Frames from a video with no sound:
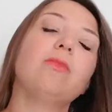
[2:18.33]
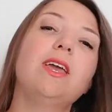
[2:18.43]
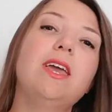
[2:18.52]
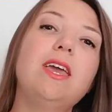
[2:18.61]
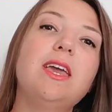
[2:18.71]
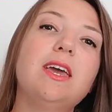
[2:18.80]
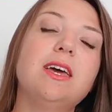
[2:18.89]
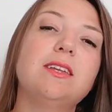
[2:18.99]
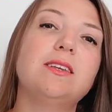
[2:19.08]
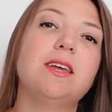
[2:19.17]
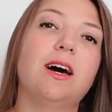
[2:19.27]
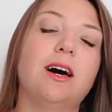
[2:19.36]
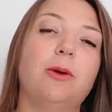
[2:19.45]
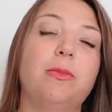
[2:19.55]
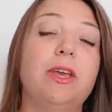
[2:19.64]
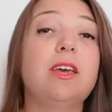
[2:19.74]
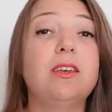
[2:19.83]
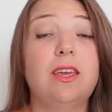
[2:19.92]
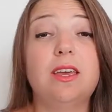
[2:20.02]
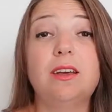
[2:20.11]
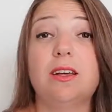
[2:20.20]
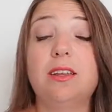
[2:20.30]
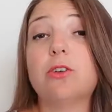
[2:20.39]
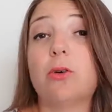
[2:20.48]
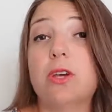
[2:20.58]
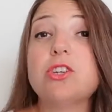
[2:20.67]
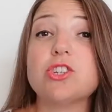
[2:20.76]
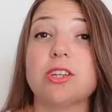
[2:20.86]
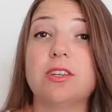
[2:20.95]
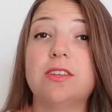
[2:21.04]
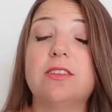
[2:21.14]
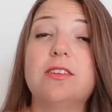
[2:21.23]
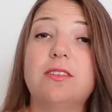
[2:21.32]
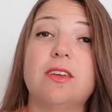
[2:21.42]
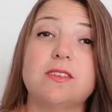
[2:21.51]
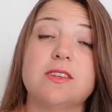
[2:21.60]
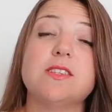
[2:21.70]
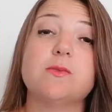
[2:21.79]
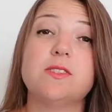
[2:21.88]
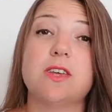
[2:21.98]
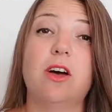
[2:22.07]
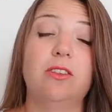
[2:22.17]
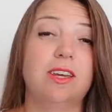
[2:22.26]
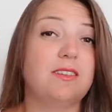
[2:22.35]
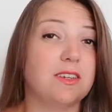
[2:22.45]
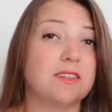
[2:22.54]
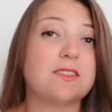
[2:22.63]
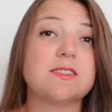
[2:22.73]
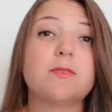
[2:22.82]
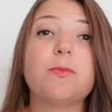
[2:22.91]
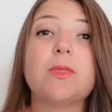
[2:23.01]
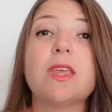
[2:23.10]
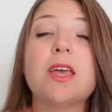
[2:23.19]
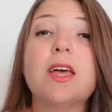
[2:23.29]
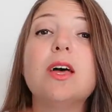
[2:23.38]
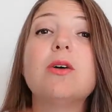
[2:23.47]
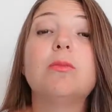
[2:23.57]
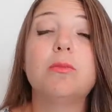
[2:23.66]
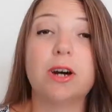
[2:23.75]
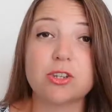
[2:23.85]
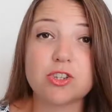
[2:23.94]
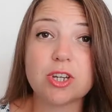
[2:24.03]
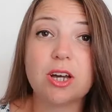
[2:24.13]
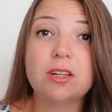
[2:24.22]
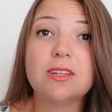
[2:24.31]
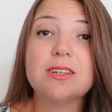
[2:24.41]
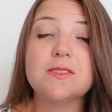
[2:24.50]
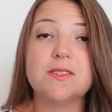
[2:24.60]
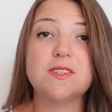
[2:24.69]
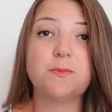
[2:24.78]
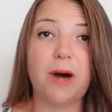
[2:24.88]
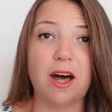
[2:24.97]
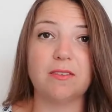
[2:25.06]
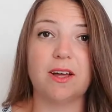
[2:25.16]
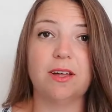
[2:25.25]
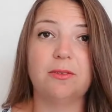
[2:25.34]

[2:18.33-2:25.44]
In Croatian, this sentence would sound like this: mačka spava.